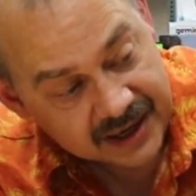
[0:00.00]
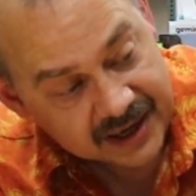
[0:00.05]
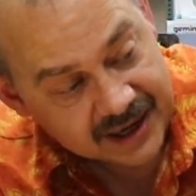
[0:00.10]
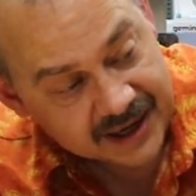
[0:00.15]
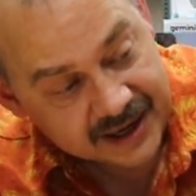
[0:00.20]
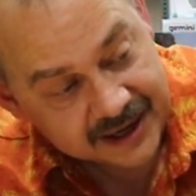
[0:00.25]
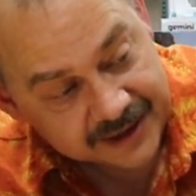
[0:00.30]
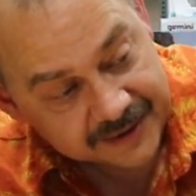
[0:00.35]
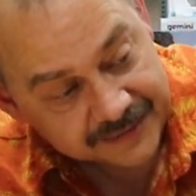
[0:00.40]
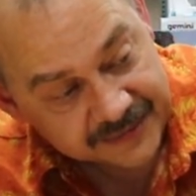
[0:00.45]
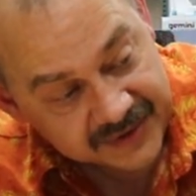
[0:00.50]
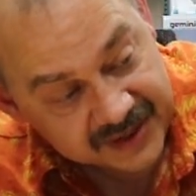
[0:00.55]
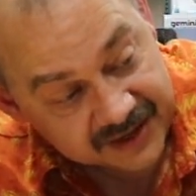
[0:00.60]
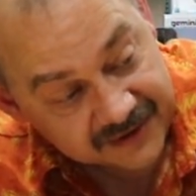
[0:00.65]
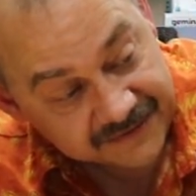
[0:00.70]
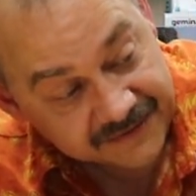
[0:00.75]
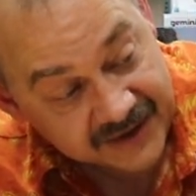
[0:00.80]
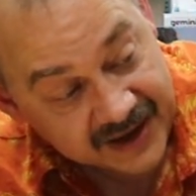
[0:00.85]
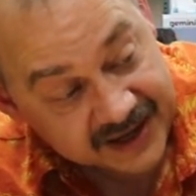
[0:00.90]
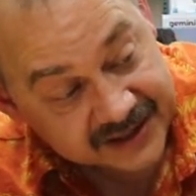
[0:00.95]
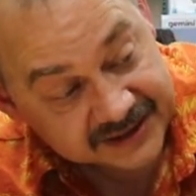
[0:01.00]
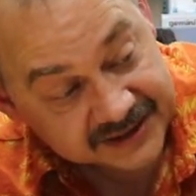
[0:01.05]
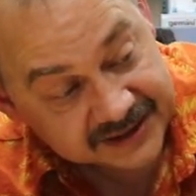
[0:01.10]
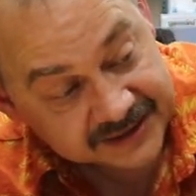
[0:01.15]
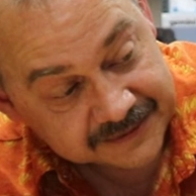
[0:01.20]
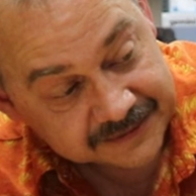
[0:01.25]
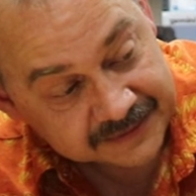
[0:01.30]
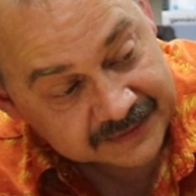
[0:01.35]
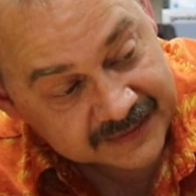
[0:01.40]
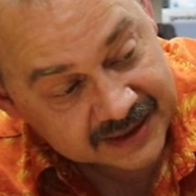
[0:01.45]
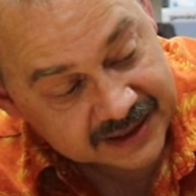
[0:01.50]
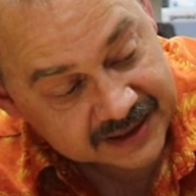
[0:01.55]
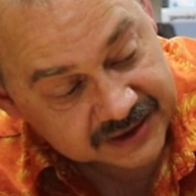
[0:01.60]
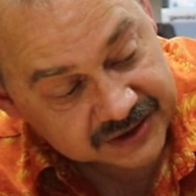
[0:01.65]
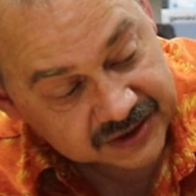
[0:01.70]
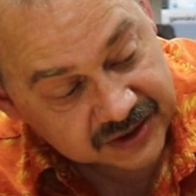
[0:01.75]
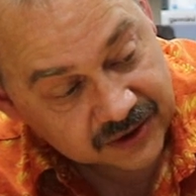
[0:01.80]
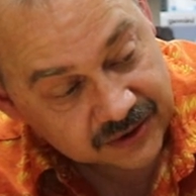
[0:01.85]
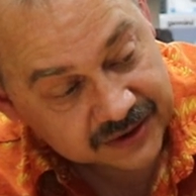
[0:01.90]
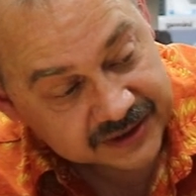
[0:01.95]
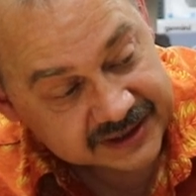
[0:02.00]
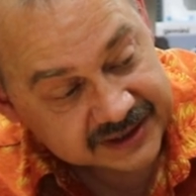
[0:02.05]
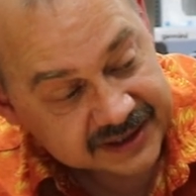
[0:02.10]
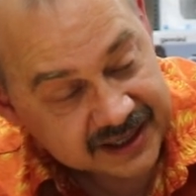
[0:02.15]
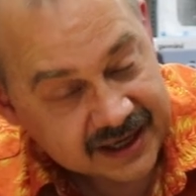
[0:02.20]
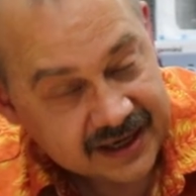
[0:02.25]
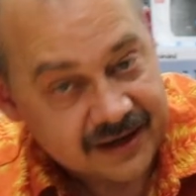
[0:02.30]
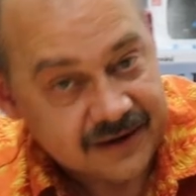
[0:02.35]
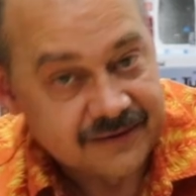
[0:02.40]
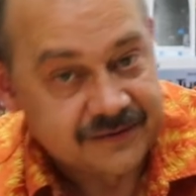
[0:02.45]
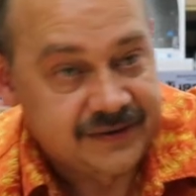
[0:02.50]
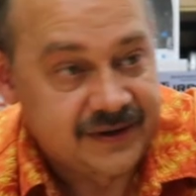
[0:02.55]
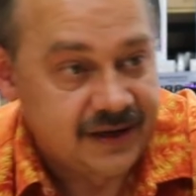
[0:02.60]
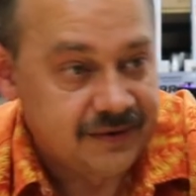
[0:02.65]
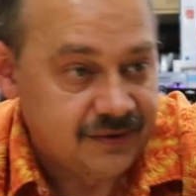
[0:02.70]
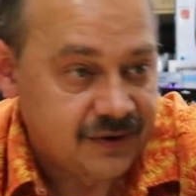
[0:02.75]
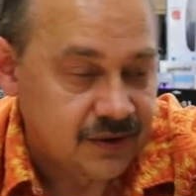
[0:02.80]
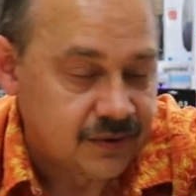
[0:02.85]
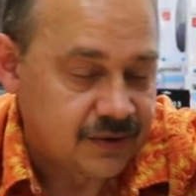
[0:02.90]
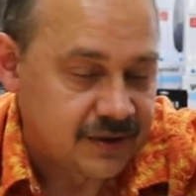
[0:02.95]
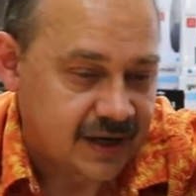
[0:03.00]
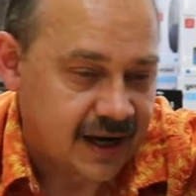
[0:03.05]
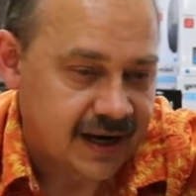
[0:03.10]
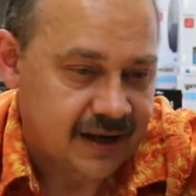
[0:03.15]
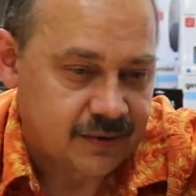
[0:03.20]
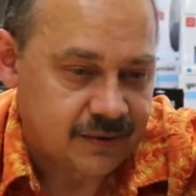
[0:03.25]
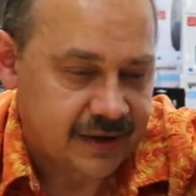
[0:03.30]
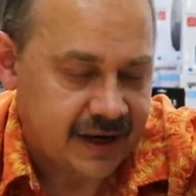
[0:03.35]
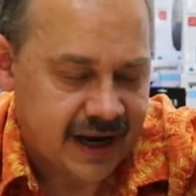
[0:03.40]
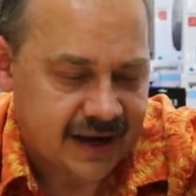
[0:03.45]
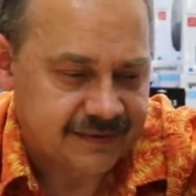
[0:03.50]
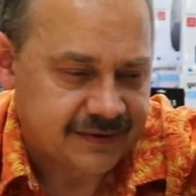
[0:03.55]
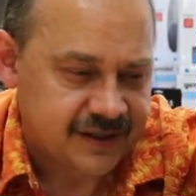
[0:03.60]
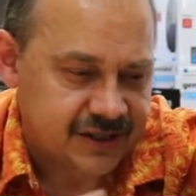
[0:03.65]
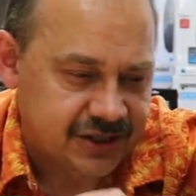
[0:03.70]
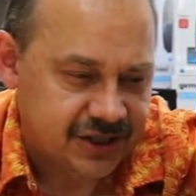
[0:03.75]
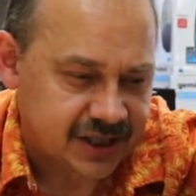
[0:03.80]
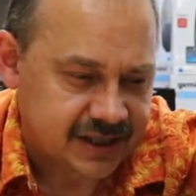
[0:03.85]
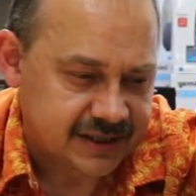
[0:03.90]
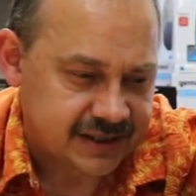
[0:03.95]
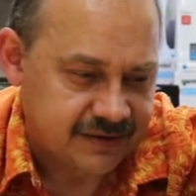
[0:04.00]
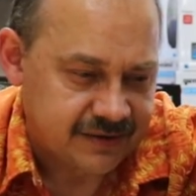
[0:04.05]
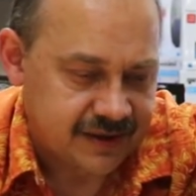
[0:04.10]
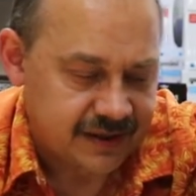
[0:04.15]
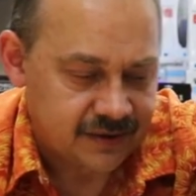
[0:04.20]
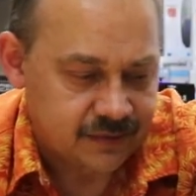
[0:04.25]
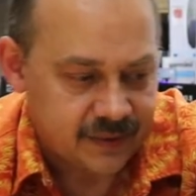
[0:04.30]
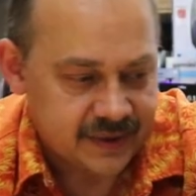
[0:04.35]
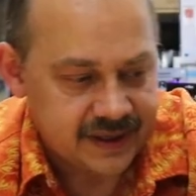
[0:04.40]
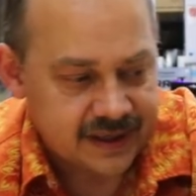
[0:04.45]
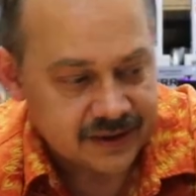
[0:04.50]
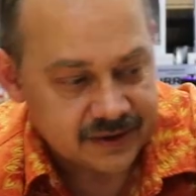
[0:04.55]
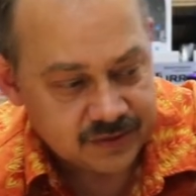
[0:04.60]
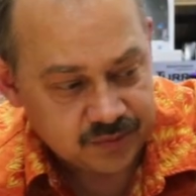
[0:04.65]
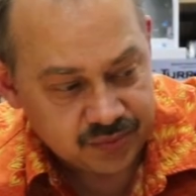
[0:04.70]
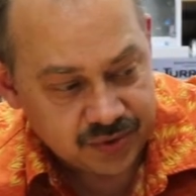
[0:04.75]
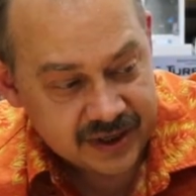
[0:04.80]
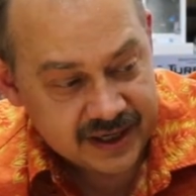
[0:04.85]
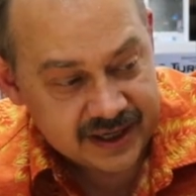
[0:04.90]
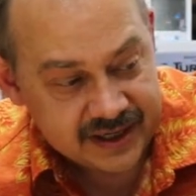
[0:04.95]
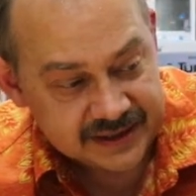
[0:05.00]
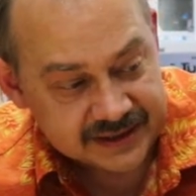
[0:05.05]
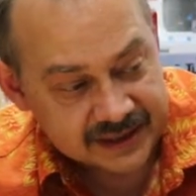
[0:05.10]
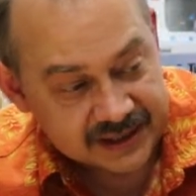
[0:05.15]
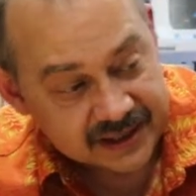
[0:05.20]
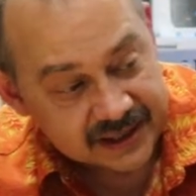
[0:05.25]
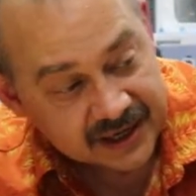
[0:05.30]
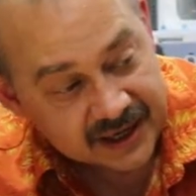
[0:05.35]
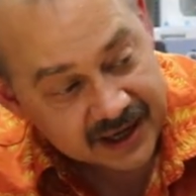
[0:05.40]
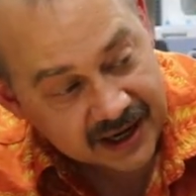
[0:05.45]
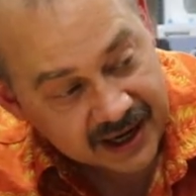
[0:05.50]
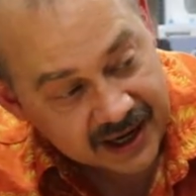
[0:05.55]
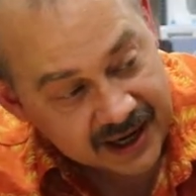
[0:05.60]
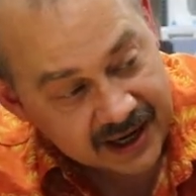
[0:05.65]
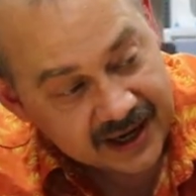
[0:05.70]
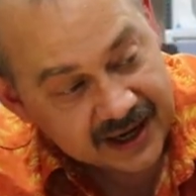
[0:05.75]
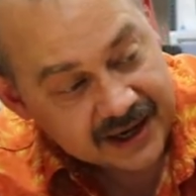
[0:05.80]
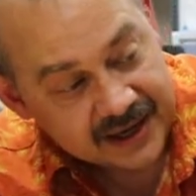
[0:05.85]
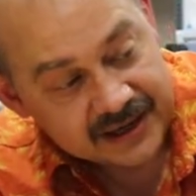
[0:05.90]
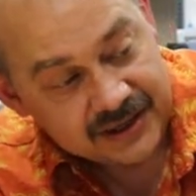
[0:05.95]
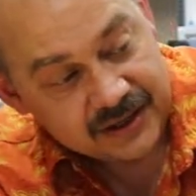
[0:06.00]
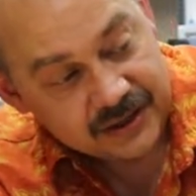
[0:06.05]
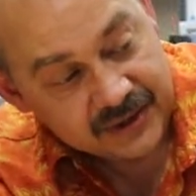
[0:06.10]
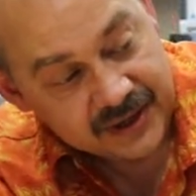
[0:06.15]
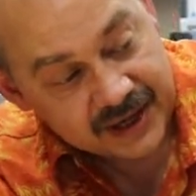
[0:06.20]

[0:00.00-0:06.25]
Um, the effects. So instead of giving you a dial where you have to adjust everything, tweak it, it's pretty easy. Uh, you